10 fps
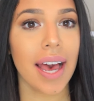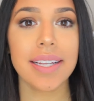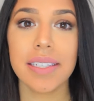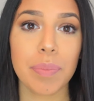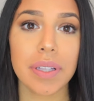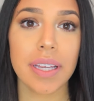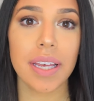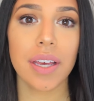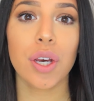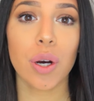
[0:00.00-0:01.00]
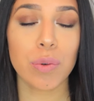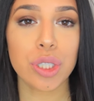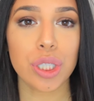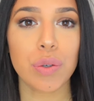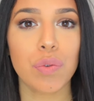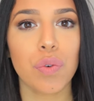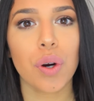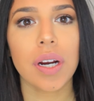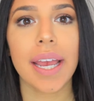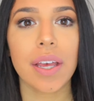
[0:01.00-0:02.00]
I typically go to
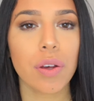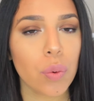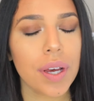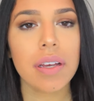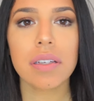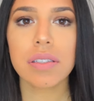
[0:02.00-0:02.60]
for a quick,